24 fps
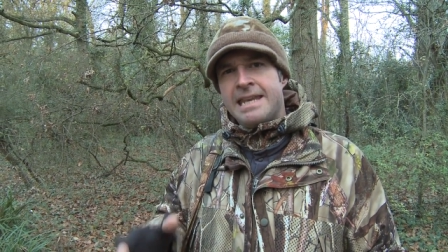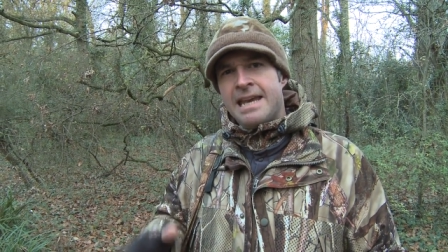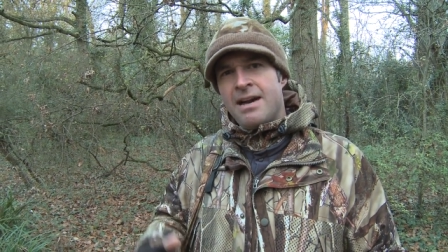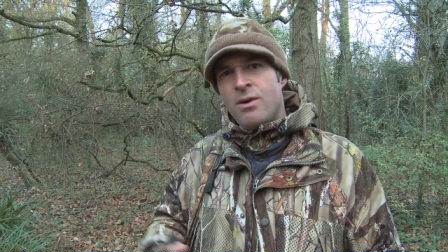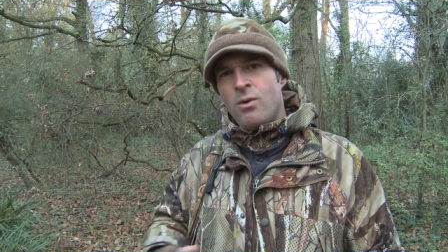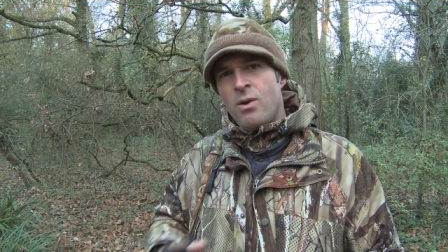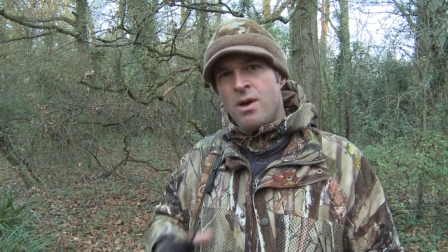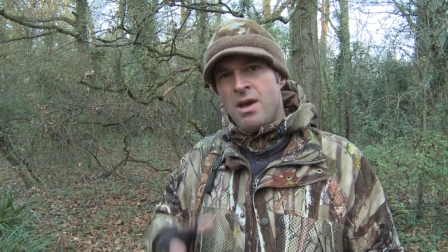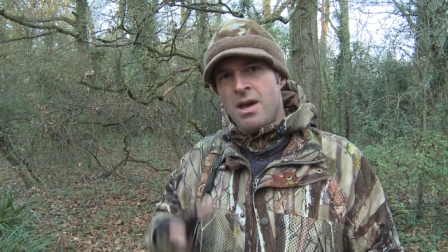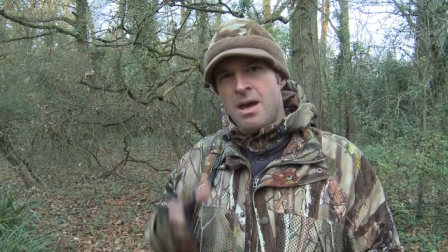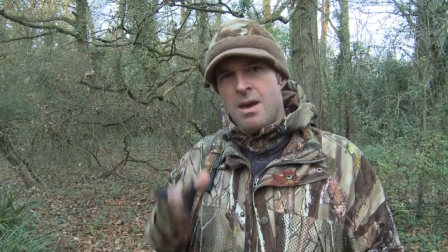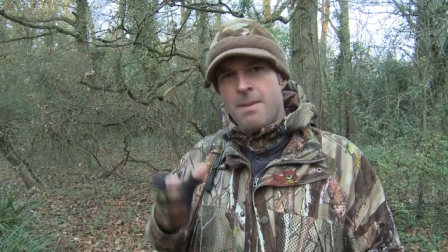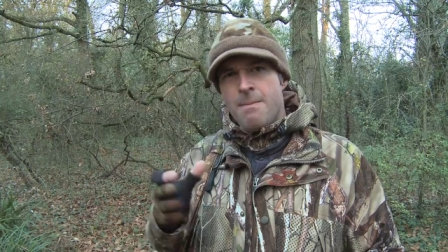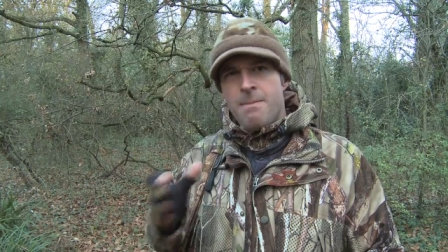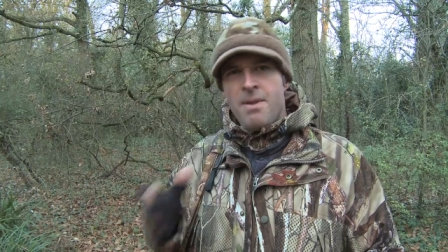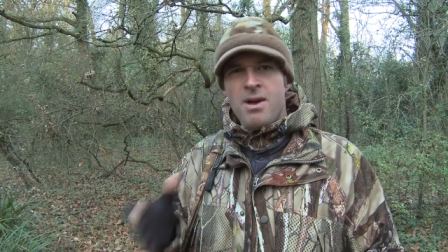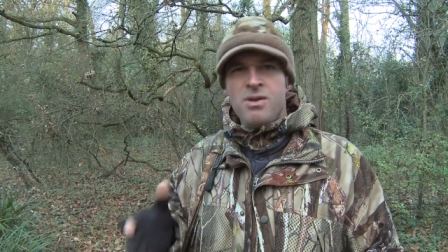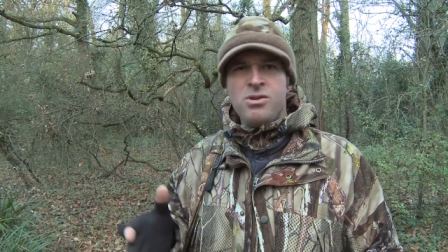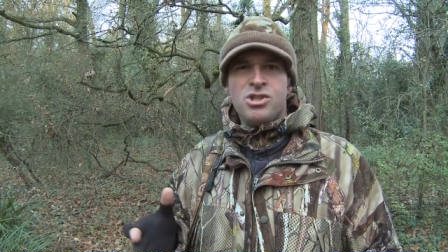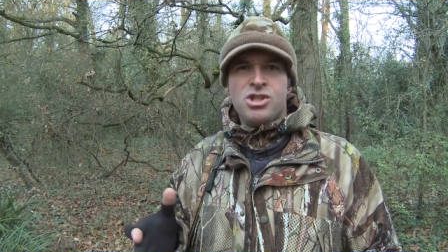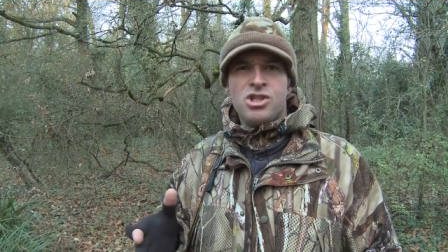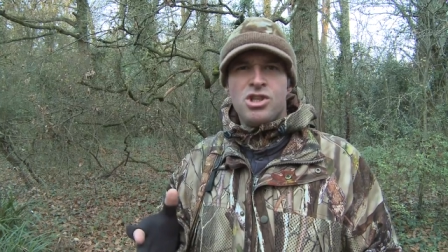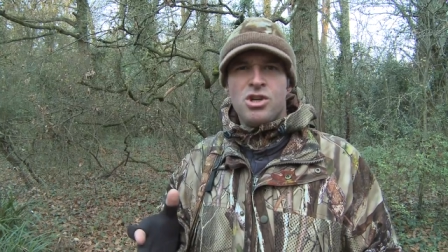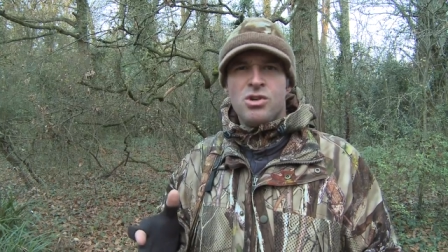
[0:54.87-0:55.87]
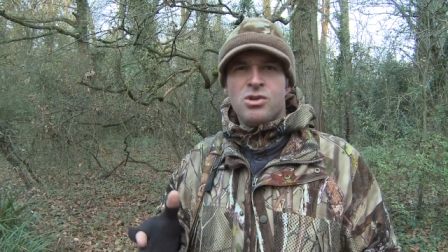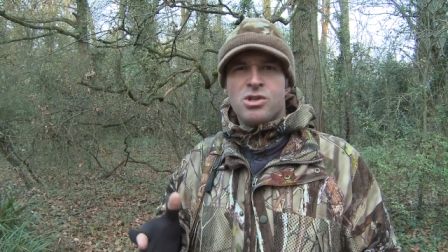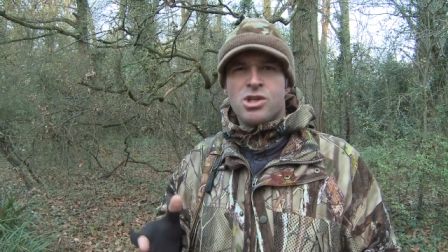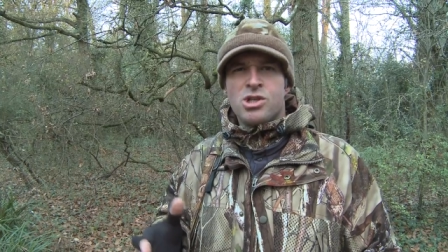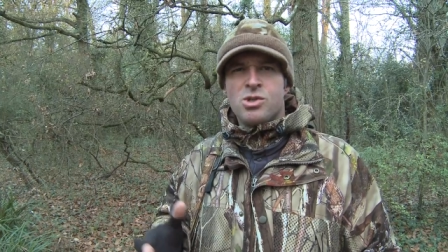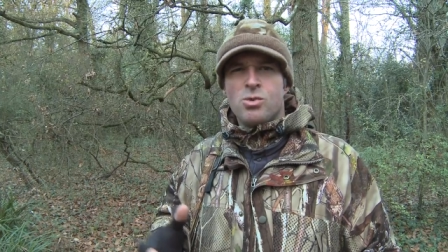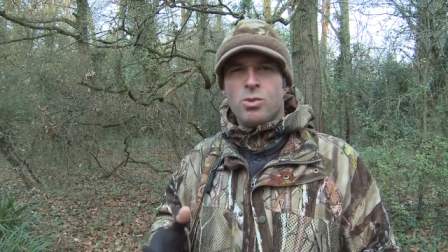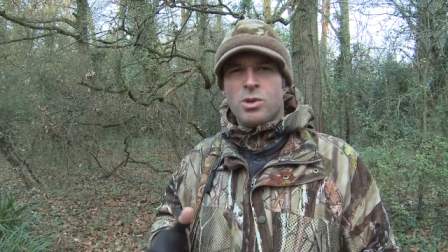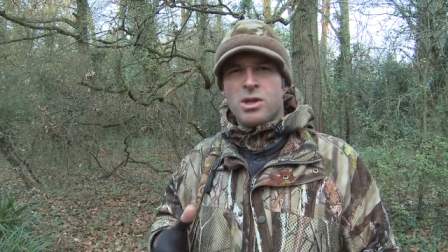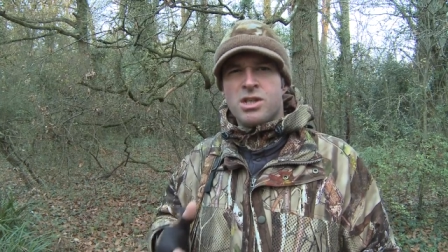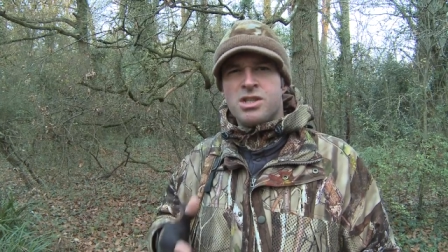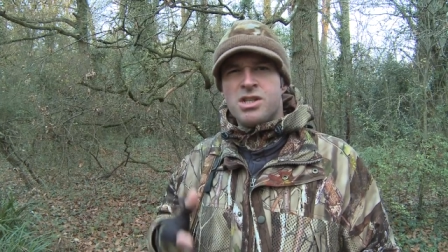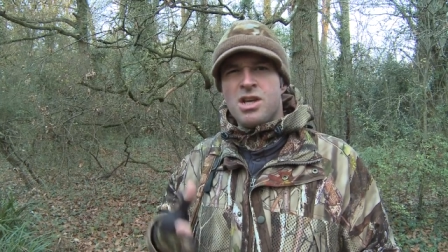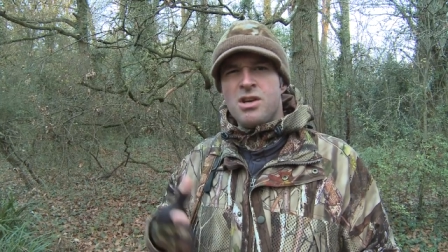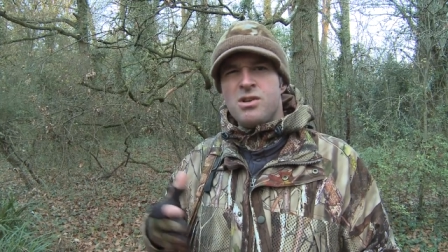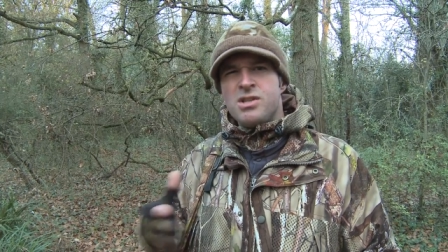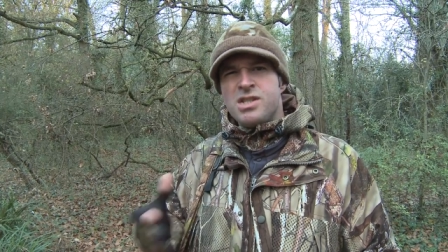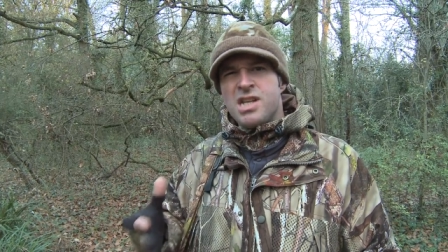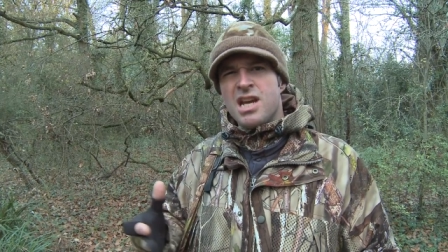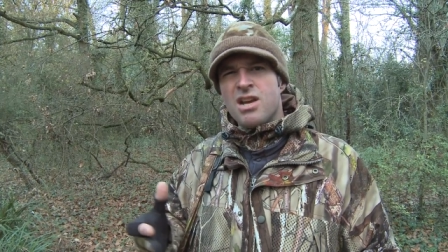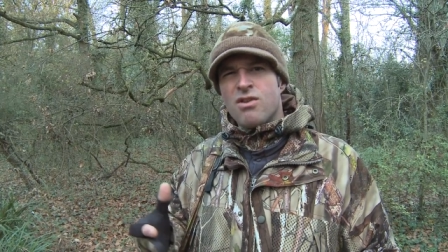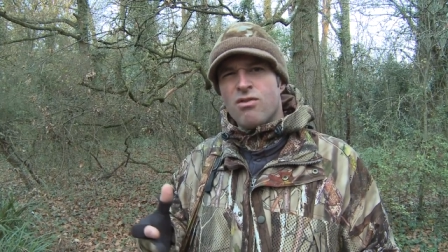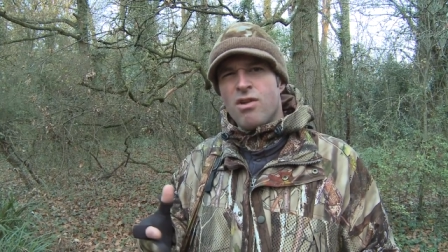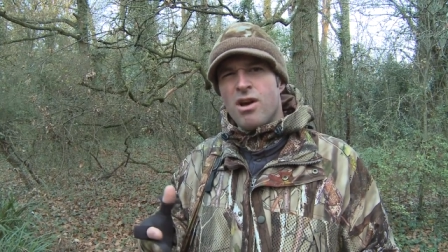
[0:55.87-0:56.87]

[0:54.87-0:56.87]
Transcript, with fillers: Now, most shooters will associate